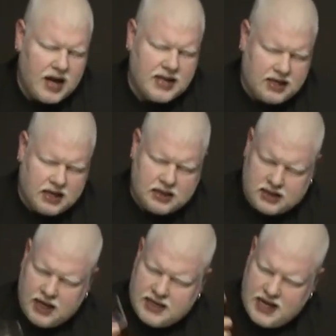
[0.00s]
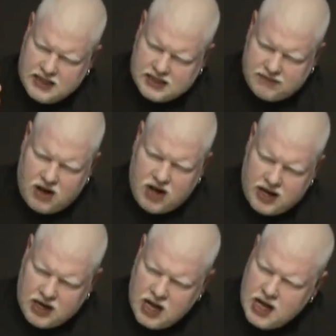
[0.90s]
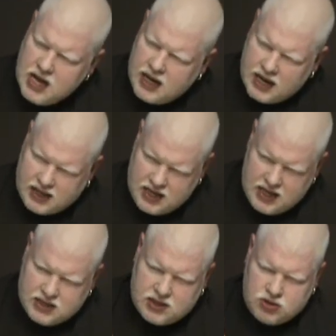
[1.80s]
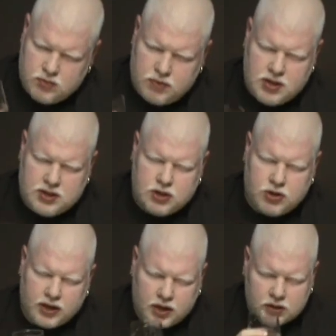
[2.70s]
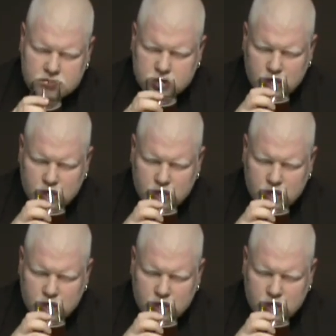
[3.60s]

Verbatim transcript: It does. It tastes divine. It is super easy drinking.